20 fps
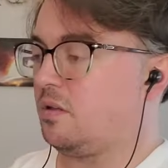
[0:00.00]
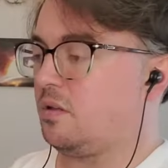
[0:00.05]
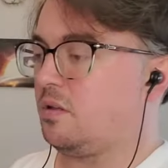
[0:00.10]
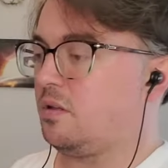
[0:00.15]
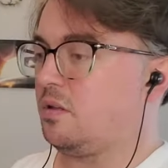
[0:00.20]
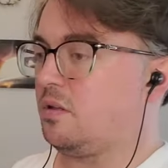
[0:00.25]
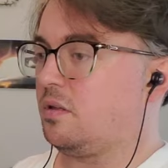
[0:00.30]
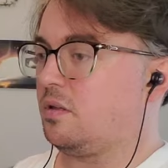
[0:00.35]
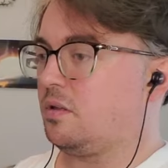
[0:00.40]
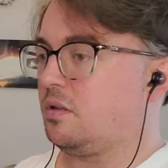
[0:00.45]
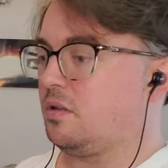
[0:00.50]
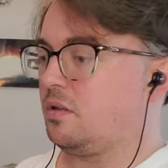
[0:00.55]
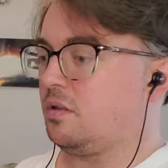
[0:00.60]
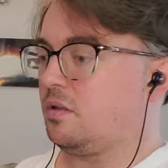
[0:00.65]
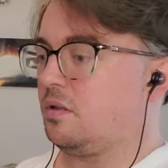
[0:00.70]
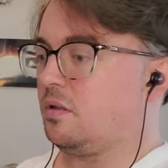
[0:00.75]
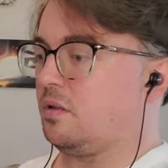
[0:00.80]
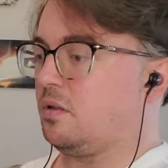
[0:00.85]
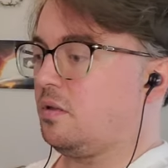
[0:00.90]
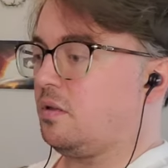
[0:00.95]

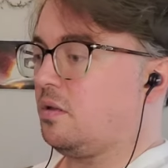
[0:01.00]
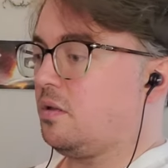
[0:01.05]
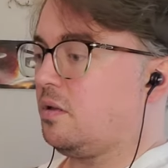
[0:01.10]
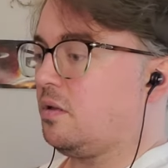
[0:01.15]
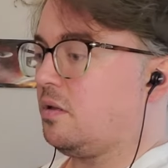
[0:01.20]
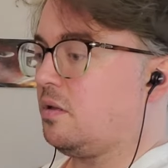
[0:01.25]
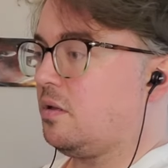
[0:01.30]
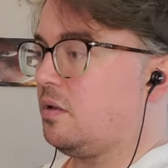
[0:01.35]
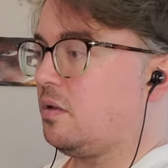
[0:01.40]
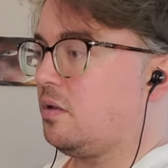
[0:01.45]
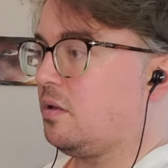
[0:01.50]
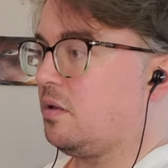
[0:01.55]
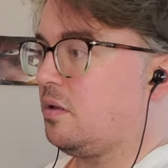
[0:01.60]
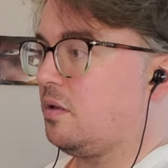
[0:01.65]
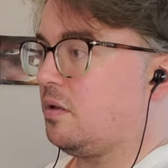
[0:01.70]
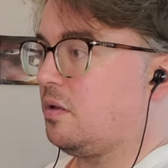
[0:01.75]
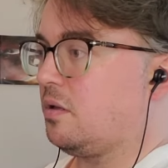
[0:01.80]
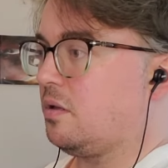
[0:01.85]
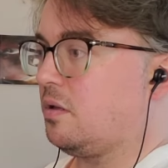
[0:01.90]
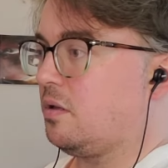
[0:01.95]

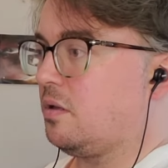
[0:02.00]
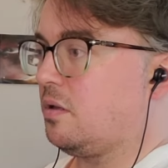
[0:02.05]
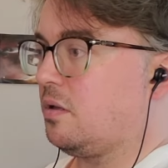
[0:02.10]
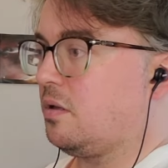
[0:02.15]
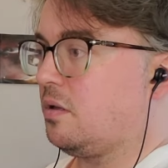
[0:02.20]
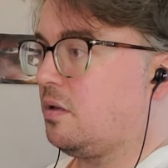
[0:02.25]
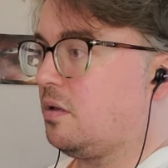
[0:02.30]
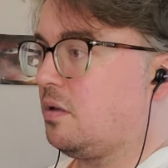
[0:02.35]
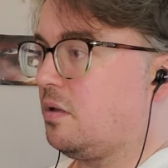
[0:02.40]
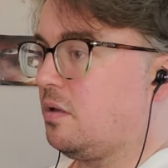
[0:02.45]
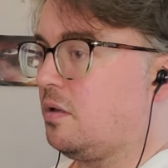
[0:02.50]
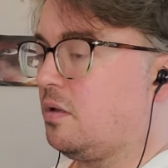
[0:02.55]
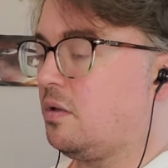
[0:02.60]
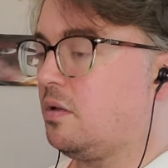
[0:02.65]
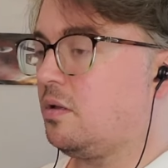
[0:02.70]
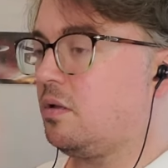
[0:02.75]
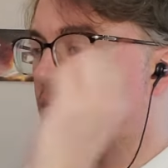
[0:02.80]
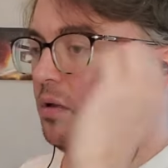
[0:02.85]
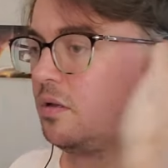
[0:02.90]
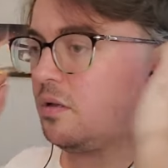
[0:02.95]

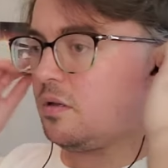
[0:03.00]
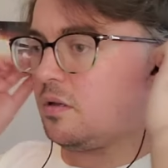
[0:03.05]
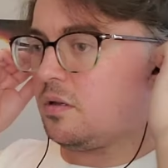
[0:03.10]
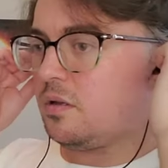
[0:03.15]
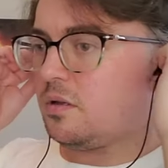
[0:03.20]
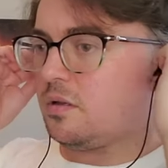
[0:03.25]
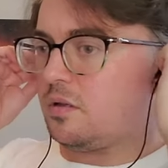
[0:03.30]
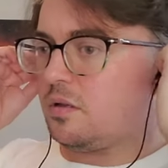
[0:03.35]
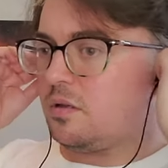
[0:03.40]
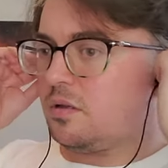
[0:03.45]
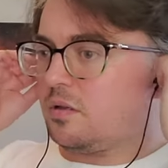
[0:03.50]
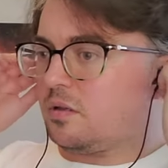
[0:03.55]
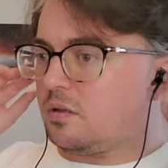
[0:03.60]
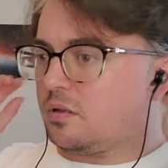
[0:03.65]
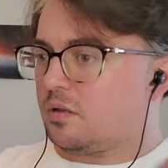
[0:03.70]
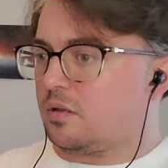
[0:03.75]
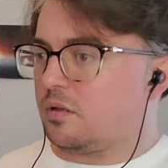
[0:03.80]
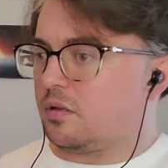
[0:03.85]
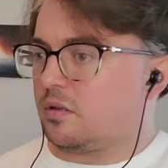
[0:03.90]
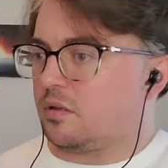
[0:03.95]

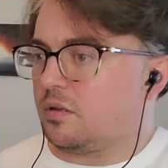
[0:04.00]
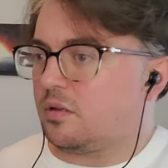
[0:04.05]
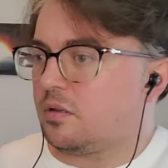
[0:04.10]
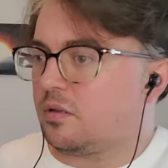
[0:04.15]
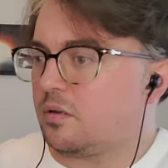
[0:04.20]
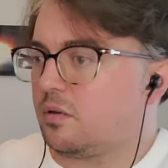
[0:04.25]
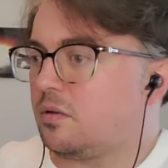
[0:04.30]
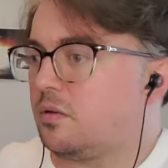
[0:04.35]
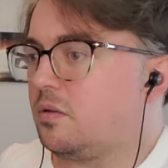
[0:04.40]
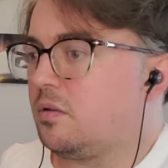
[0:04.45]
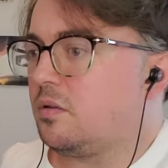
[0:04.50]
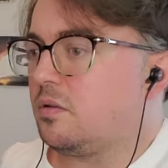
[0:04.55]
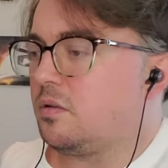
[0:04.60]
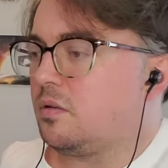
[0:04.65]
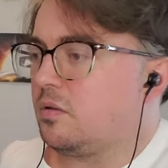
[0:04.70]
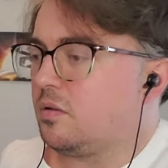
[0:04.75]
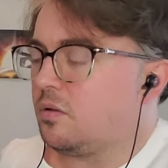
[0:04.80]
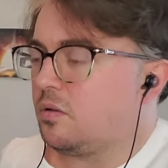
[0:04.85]
Nothing is said.